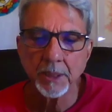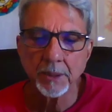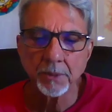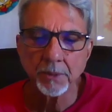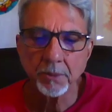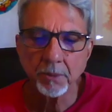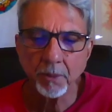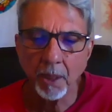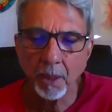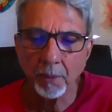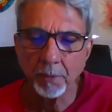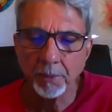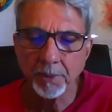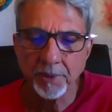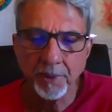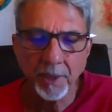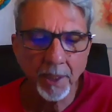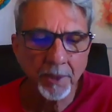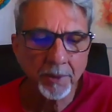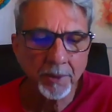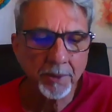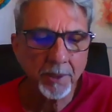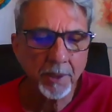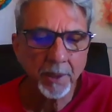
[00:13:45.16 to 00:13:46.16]
Swami
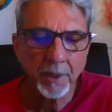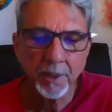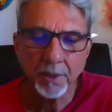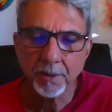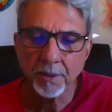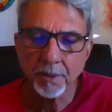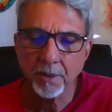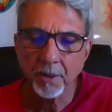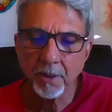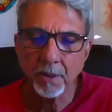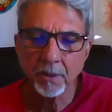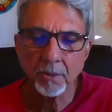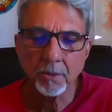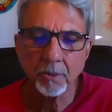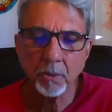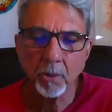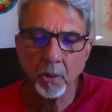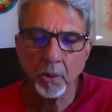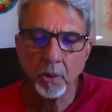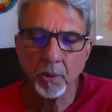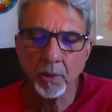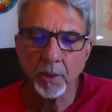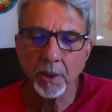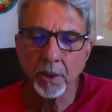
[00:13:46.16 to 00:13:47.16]
says that not
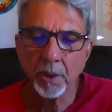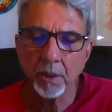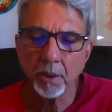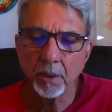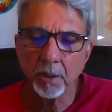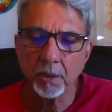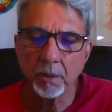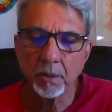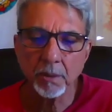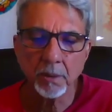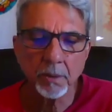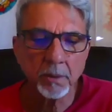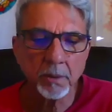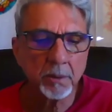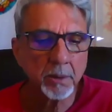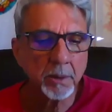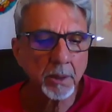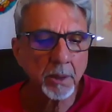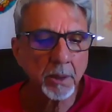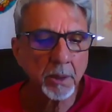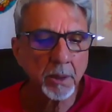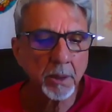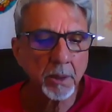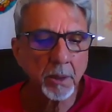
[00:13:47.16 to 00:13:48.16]
only
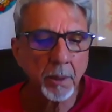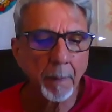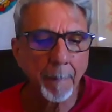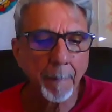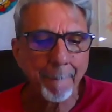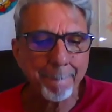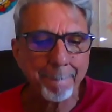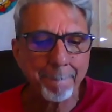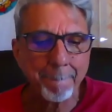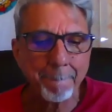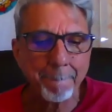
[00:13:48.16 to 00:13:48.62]
the